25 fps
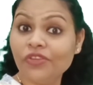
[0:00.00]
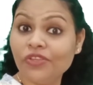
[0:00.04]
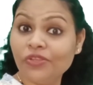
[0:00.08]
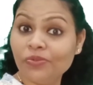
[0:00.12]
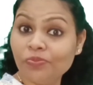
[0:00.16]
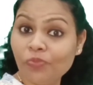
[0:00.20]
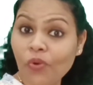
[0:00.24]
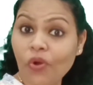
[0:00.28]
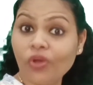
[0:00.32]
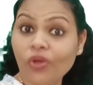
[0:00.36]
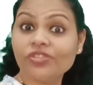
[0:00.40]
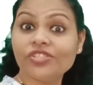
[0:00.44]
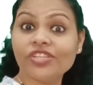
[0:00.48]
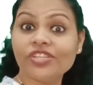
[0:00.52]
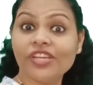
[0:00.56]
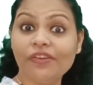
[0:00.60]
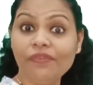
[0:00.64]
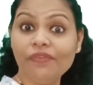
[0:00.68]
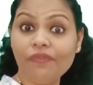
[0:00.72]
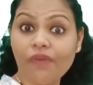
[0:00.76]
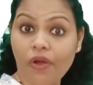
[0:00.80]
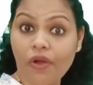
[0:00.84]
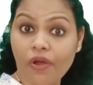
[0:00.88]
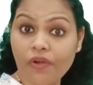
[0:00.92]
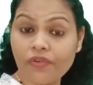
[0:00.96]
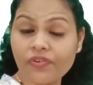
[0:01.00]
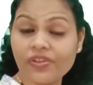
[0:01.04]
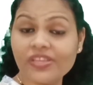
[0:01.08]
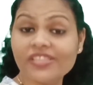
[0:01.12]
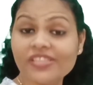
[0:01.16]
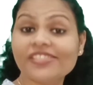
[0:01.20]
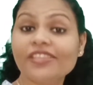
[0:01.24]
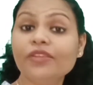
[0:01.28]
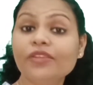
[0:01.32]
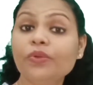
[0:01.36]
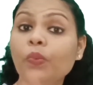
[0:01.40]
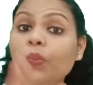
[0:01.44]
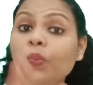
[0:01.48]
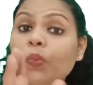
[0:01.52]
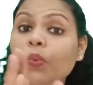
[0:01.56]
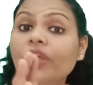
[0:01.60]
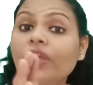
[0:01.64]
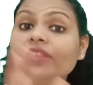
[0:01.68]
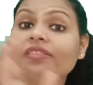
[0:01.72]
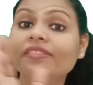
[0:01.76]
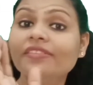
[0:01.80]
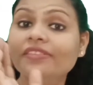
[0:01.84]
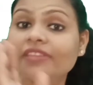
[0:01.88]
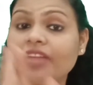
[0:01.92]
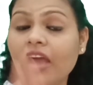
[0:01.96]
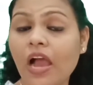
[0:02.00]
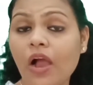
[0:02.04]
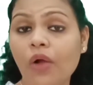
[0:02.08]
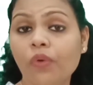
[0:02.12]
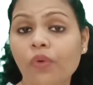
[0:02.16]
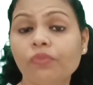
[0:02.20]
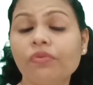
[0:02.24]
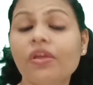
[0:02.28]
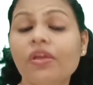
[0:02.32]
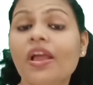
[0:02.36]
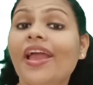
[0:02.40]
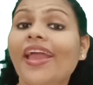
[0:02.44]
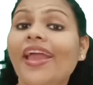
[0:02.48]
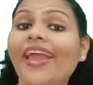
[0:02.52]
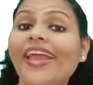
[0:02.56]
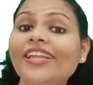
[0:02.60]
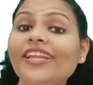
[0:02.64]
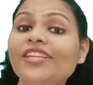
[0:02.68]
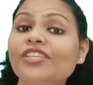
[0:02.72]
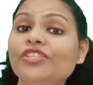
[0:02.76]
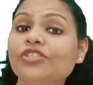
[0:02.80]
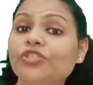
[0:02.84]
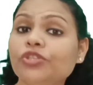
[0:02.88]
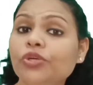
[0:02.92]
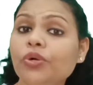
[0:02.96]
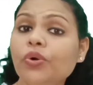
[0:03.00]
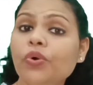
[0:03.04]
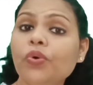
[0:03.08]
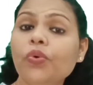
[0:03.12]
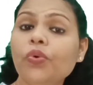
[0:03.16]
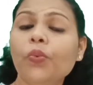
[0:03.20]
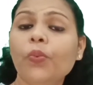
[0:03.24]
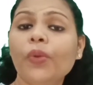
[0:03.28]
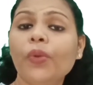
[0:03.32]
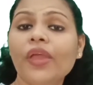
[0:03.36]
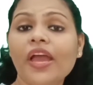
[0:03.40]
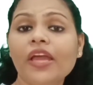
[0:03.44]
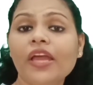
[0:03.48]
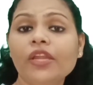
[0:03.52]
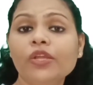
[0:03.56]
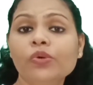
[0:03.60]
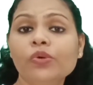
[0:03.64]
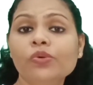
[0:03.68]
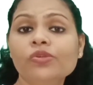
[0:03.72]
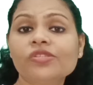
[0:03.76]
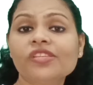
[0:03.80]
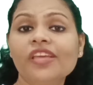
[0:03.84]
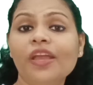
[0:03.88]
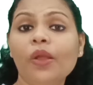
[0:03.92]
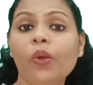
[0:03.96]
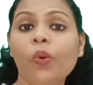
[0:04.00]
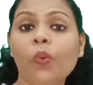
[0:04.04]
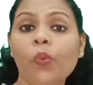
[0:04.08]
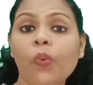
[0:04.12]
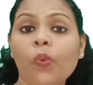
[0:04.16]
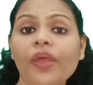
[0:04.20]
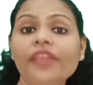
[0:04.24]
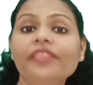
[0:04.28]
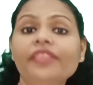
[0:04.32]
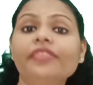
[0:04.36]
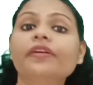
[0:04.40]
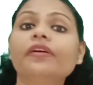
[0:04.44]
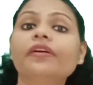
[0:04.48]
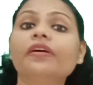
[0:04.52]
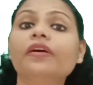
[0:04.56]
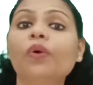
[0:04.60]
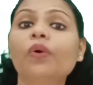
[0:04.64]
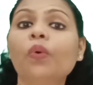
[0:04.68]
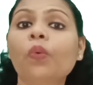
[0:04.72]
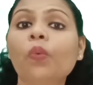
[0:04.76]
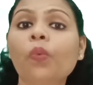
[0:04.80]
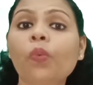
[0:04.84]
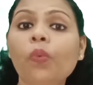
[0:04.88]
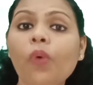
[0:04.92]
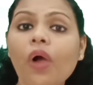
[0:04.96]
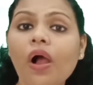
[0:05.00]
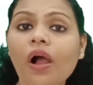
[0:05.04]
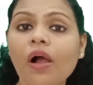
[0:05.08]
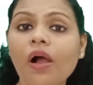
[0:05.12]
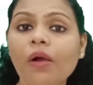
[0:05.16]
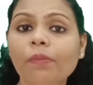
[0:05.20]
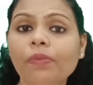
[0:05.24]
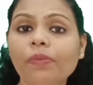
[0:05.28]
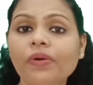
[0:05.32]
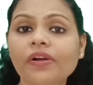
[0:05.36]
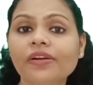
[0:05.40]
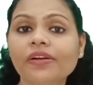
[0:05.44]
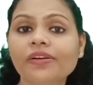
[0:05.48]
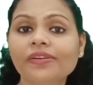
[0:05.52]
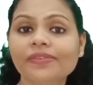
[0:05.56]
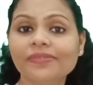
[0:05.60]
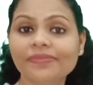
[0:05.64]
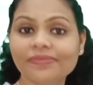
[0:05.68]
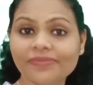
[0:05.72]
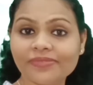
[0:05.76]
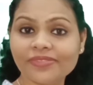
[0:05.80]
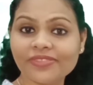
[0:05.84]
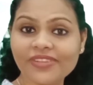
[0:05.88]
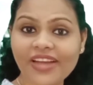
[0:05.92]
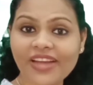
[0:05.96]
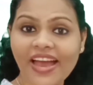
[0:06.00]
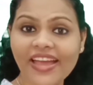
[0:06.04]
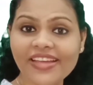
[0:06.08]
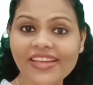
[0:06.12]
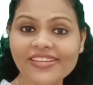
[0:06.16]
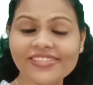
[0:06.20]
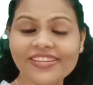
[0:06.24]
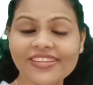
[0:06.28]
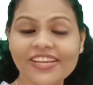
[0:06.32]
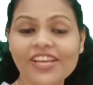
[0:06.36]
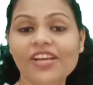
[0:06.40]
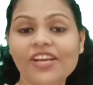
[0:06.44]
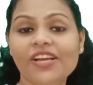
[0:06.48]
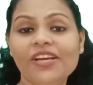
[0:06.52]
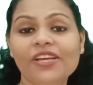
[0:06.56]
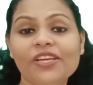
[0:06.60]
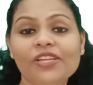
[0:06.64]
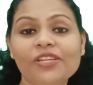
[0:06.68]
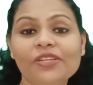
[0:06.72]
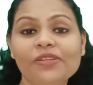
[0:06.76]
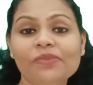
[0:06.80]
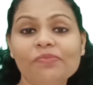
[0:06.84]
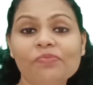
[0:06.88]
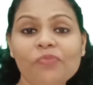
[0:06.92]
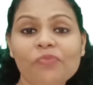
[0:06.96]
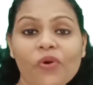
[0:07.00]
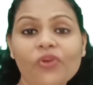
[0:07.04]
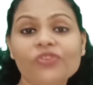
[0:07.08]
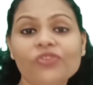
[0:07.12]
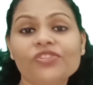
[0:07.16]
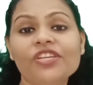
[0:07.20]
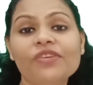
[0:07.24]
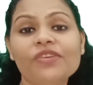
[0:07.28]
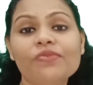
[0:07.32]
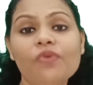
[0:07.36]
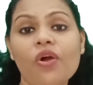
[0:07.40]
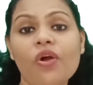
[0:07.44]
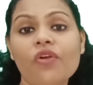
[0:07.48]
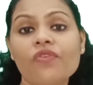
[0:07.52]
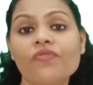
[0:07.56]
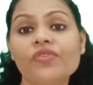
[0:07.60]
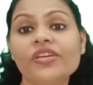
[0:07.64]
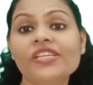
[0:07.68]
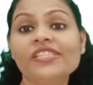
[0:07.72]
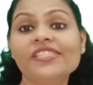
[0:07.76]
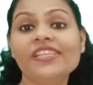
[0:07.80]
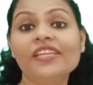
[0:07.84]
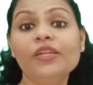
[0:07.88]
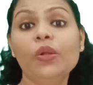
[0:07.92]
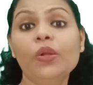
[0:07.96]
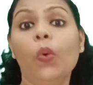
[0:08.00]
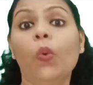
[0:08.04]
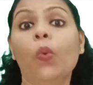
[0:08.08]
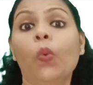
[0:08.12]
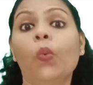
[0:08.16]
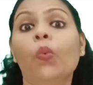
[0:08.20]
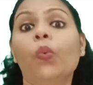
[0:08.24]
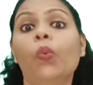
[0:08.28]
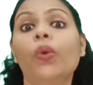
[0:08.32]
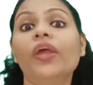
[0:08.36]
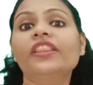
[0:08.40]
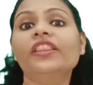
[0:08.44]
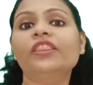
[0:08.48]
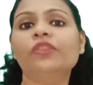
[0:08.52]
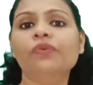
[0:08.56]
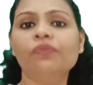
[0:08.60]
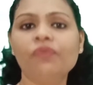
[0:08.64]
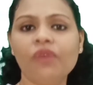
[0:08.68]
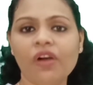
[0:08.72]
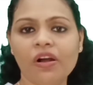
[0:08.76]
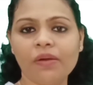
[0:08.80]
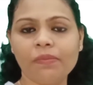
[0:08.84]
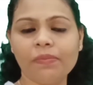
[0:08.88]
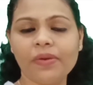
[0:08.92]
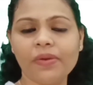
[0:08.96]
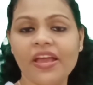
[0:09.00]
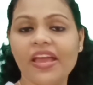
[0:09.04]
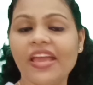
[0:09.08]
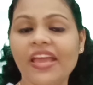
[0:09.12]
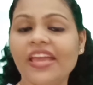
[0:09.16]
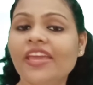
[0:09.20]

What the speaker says: Motive or reason with noun. In two, we are using with verb, right? Motive or reason with verb.